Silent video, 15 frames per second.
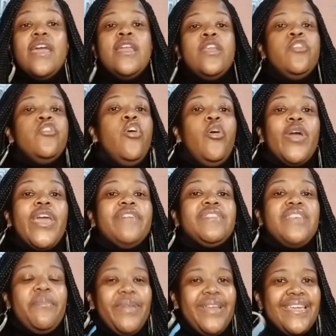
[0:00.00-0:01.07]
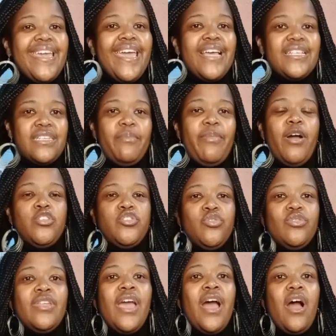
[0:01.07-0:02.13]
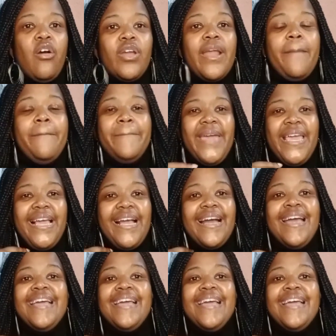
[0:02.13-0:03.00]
No, if somebody cares about you, they are gonna make